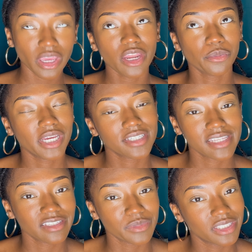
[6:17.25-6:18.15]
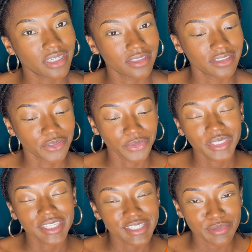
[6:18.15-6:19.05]
don't mind because that gives me
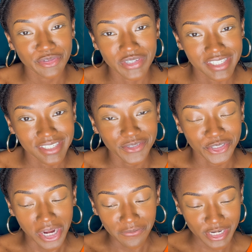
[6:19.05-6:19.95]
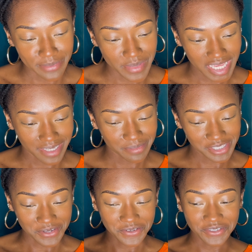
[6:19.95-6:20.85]
that gives me a reason to go shop for some makeup.
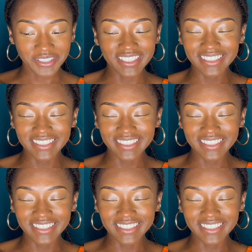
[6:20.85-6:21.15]
So,